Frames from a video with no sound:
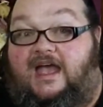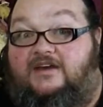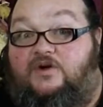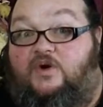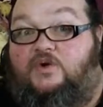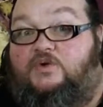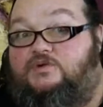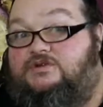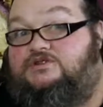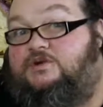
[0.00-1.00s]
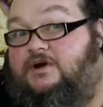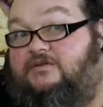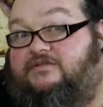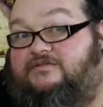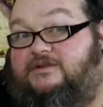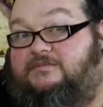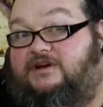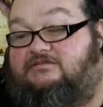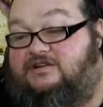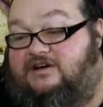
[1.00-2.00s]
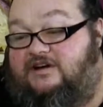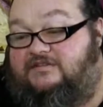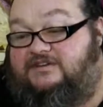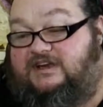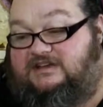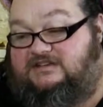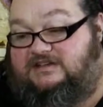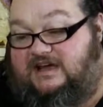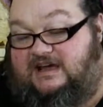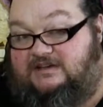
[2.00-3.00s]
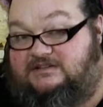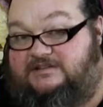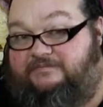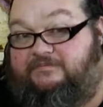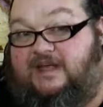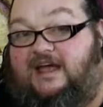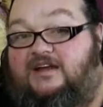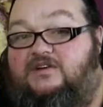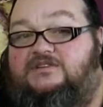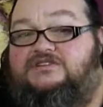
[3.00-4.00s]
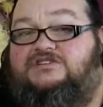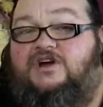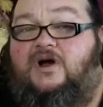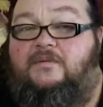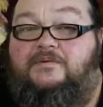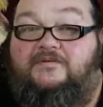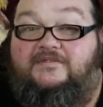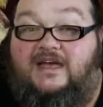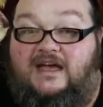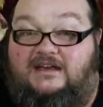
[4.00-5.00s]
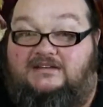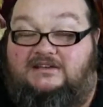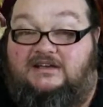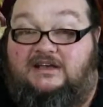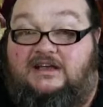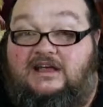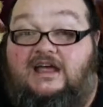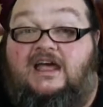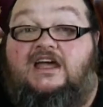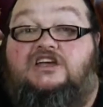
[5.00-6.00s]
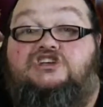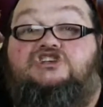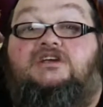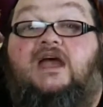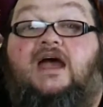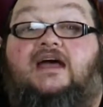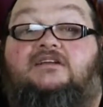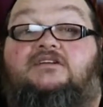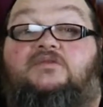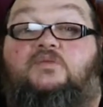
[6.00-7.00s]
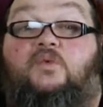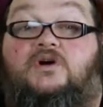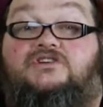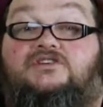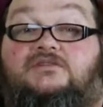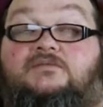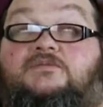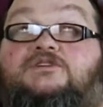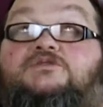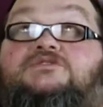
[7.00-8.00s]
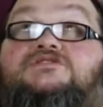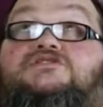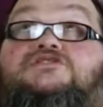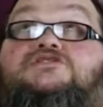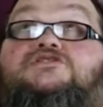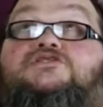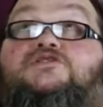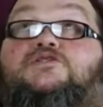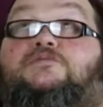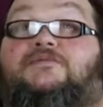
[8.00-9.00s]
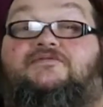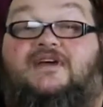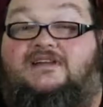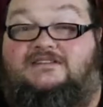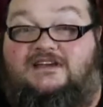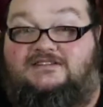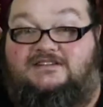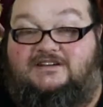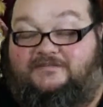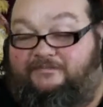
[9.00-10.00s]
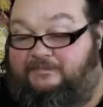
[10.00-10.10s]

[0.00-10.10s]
and all 12 of them arrived intact. And on top of that, she hadn't washed them, which was super fantastic.